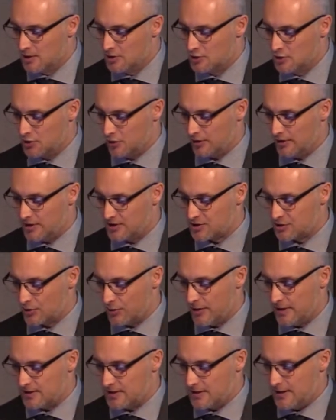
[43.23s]
During
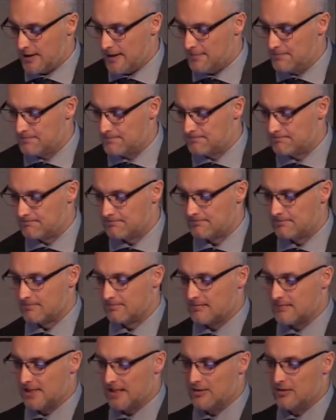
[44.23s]
story time
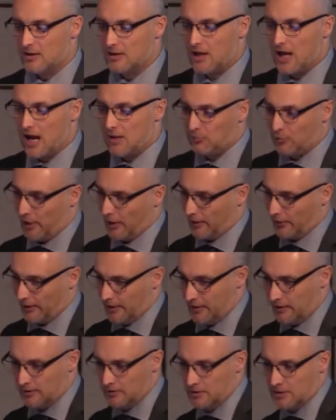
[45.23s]
in the
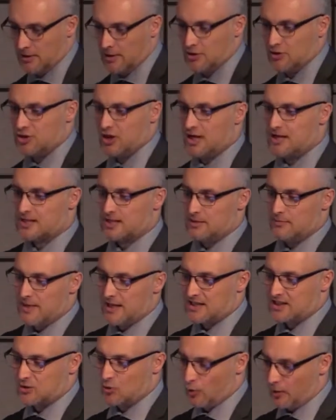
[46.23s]
library, Jason
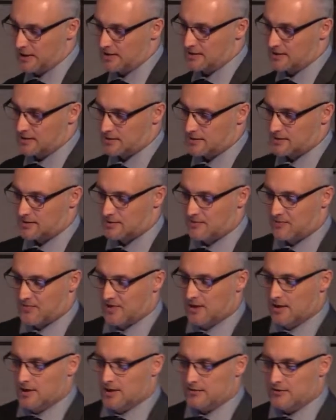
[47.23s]
makes noises.
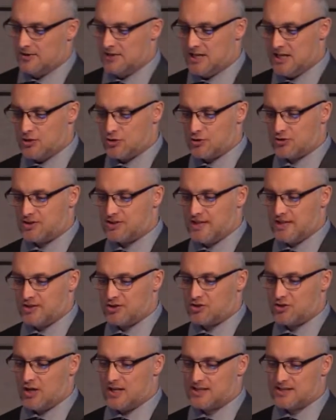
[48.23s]
The teacher
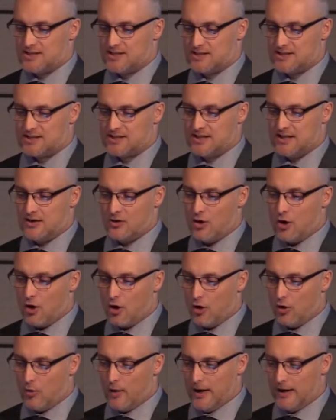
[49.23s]
sends Jason to sit in the
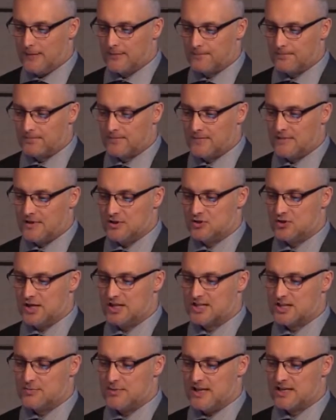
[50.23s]
hallway.
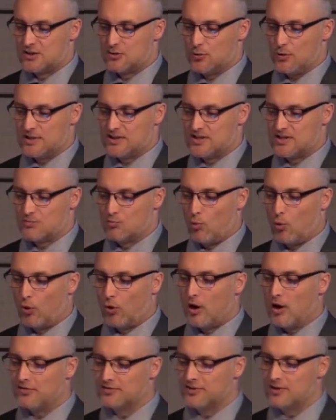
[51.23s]
Jason makes noises more
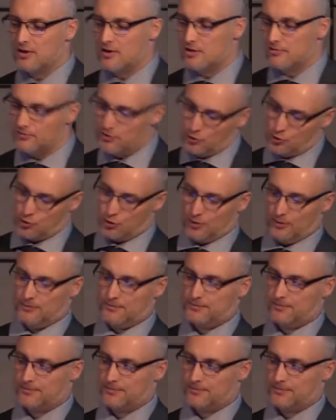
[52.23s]
often in the future.